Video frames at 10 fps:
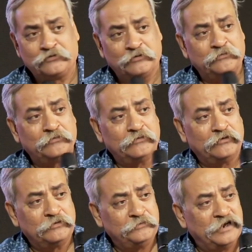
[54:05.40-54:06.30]
from
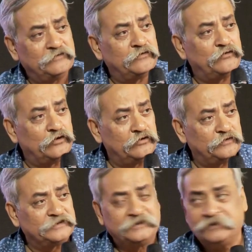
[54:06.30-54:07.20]
on behalf of all
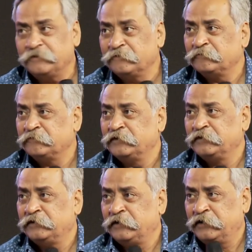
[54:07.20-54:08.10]
of us here,
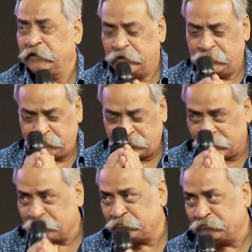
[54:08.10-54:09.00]
and
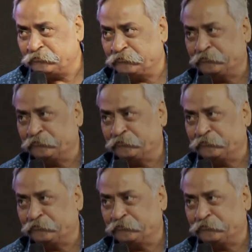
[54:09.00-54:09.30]
pranam.